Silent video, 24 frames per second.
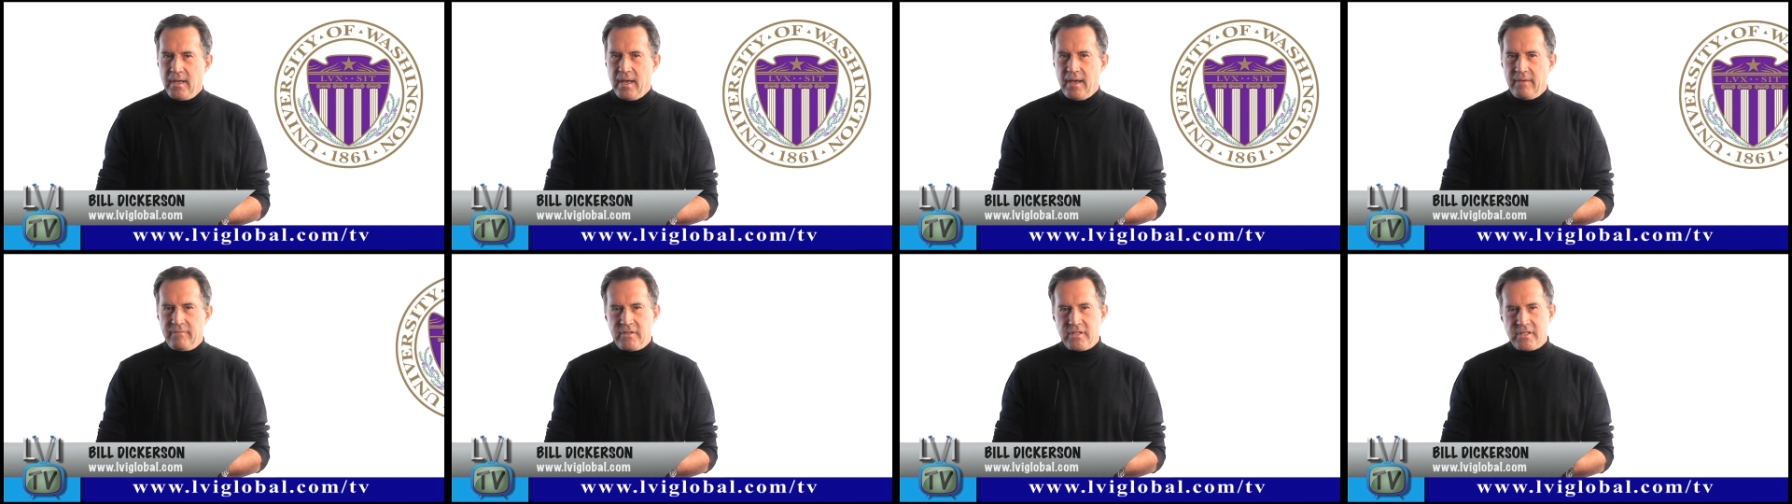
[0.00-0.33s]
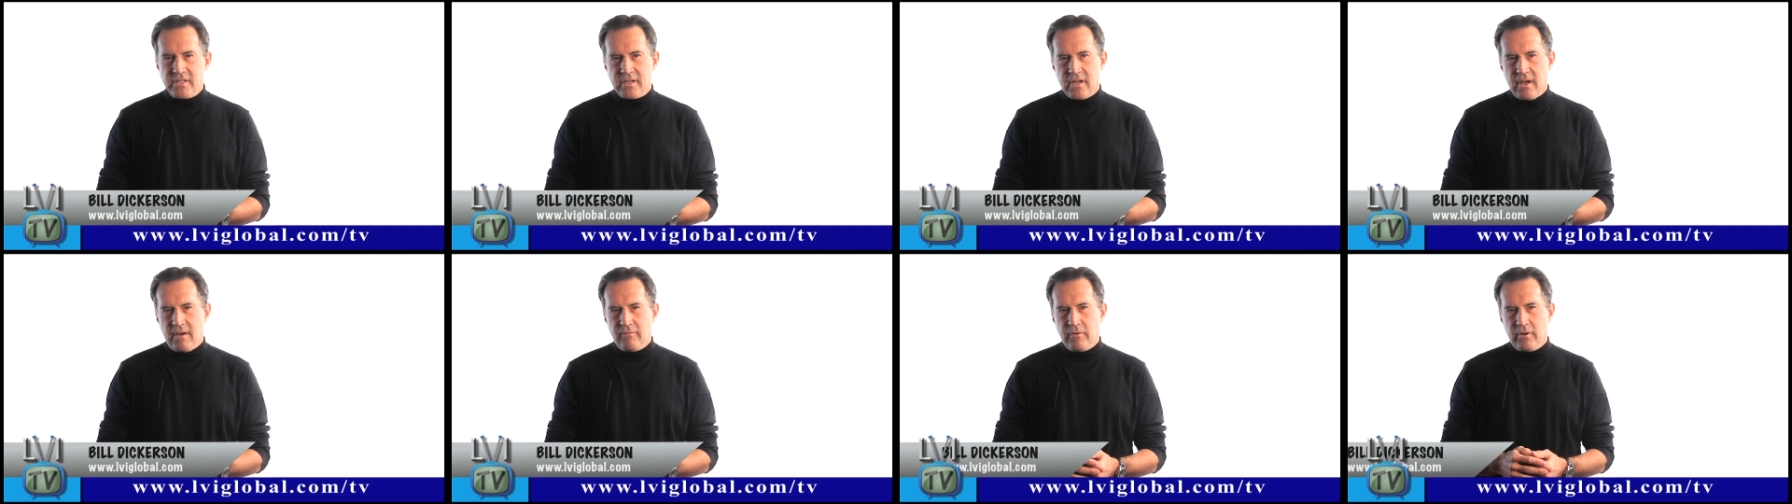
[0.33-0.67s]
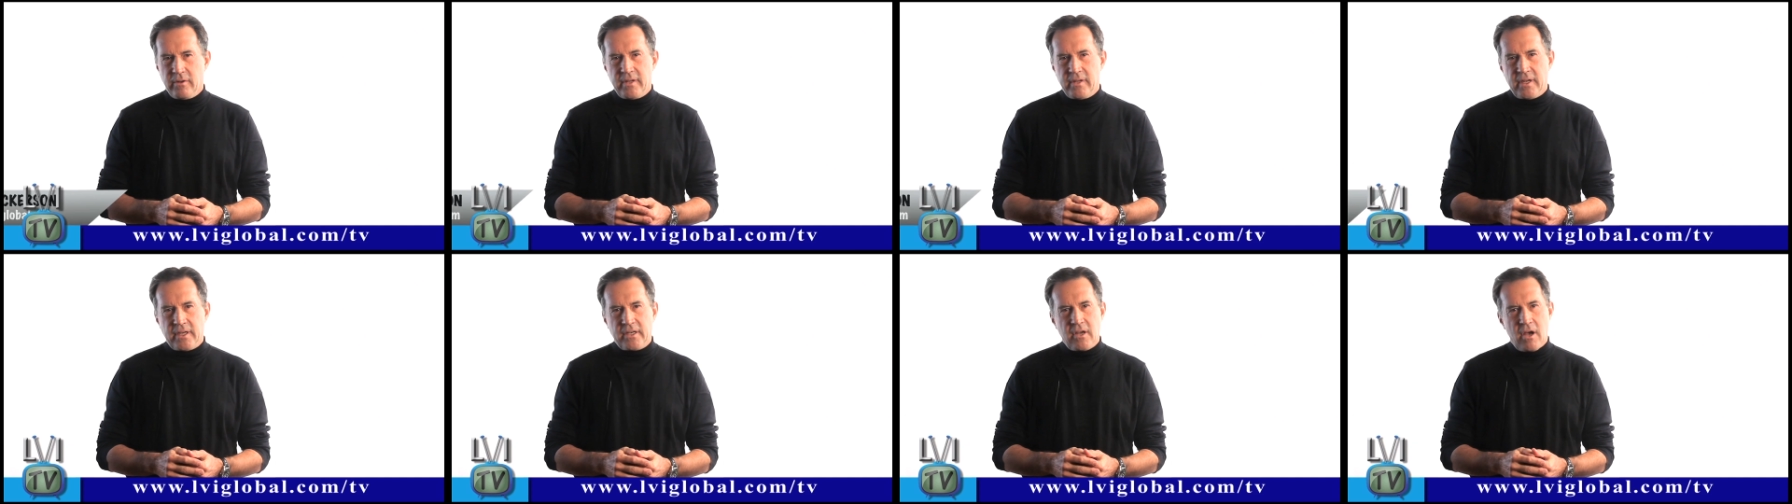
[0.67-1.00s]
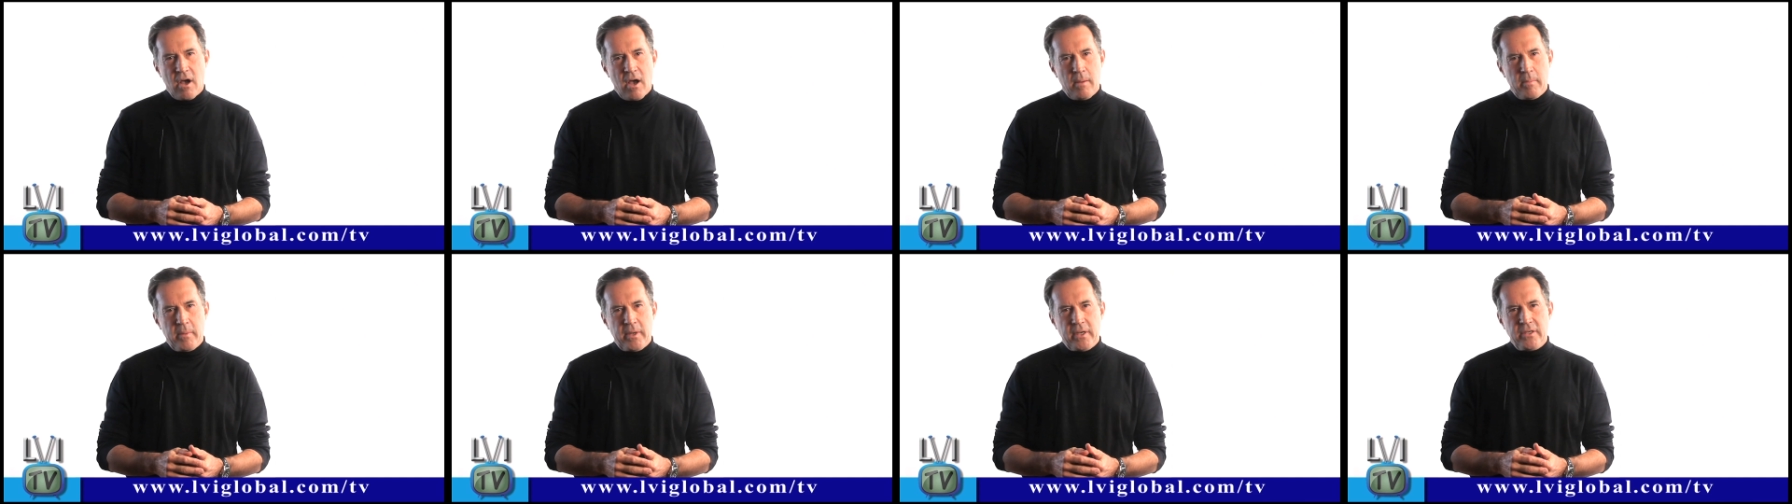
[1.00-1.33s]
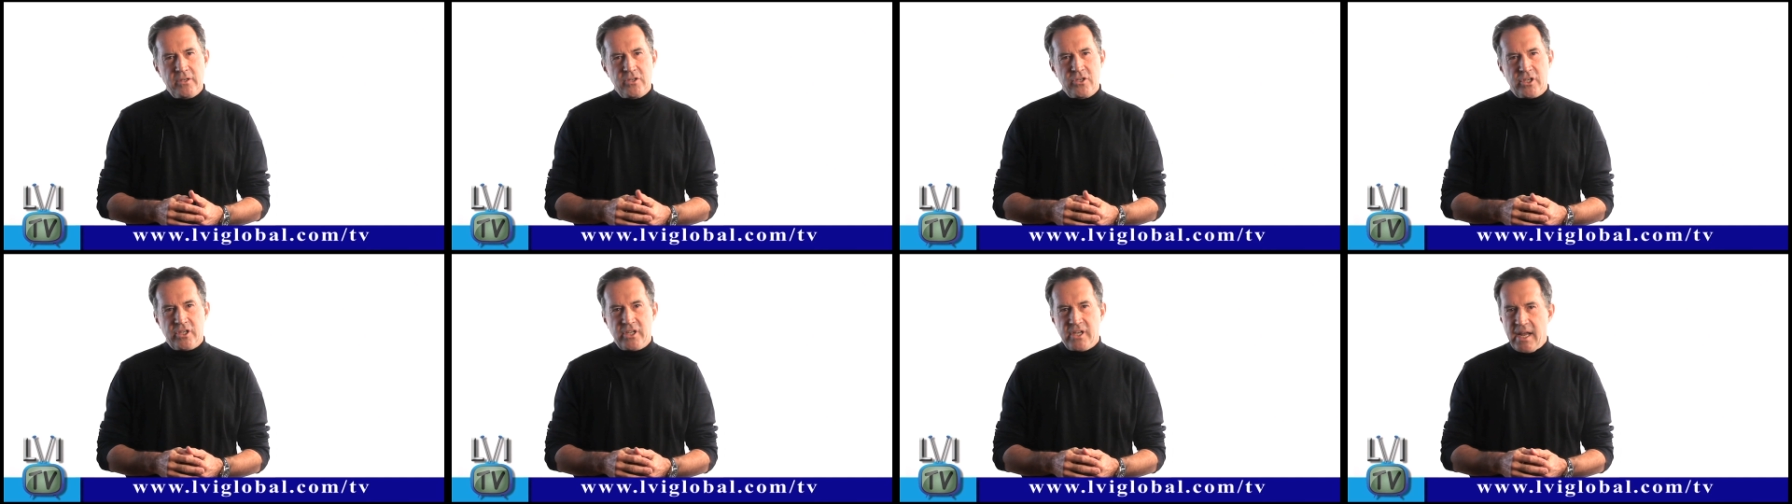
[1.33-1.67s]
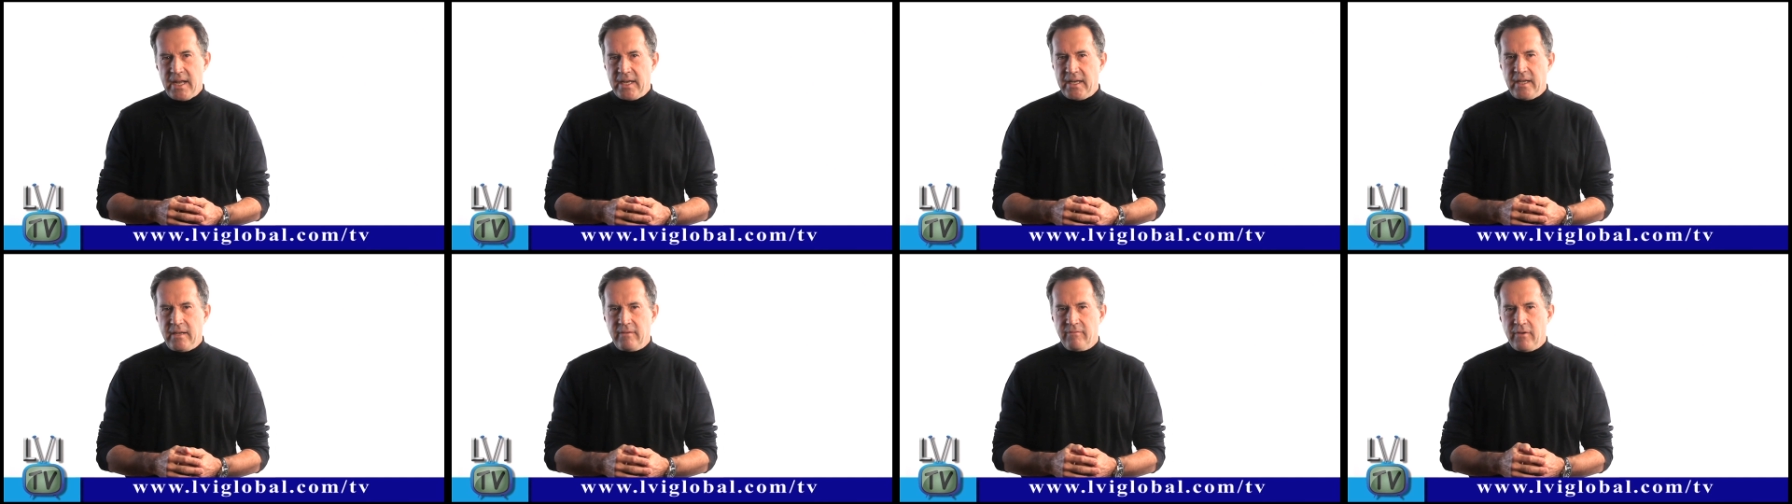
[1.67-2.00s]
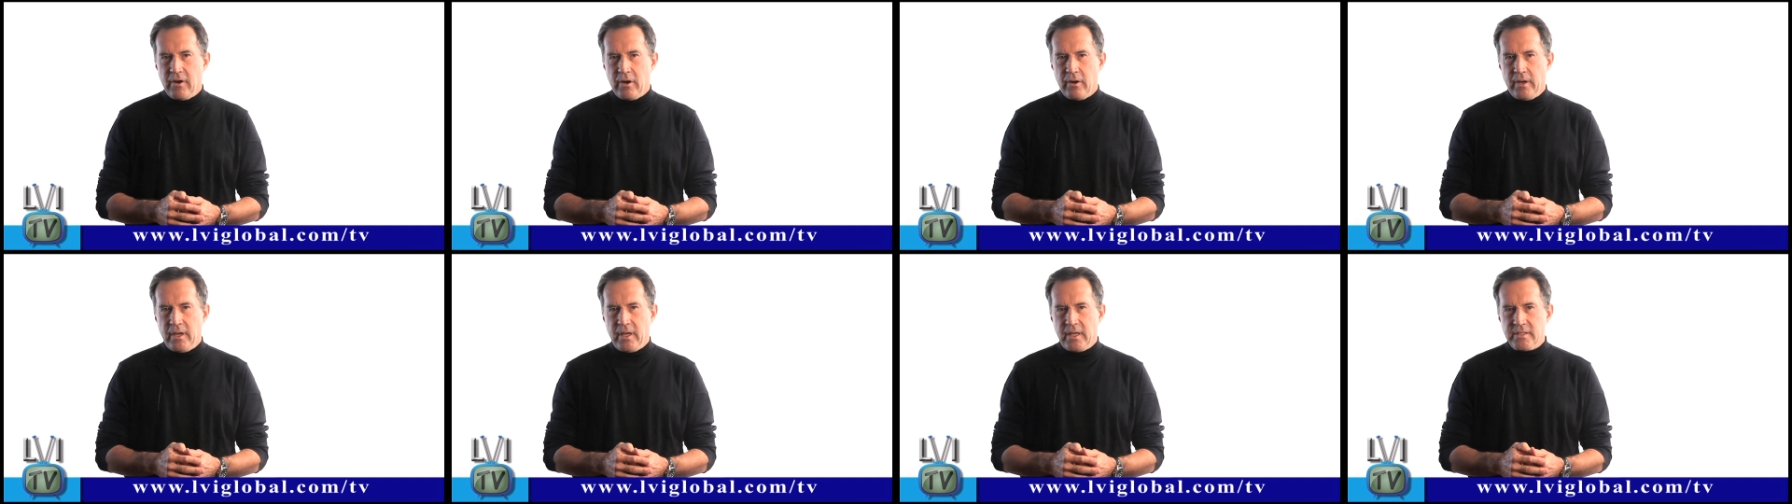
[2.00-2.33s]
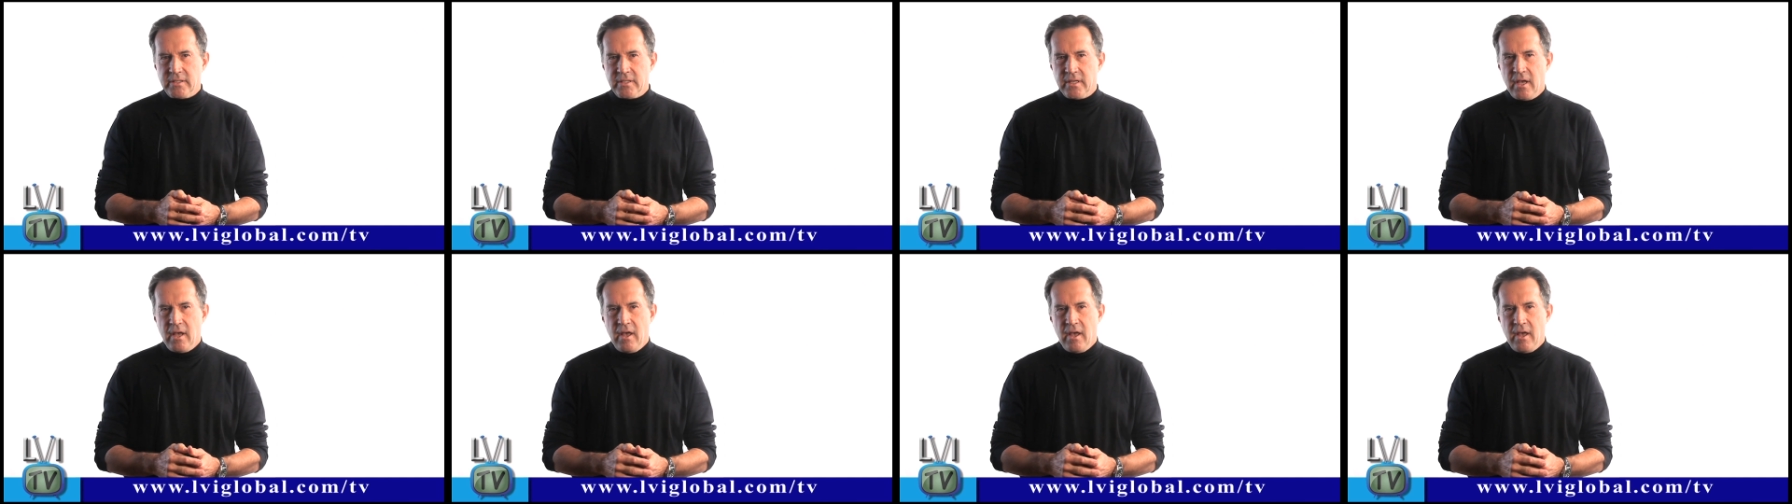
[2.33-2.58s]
have discovered that common genetic variants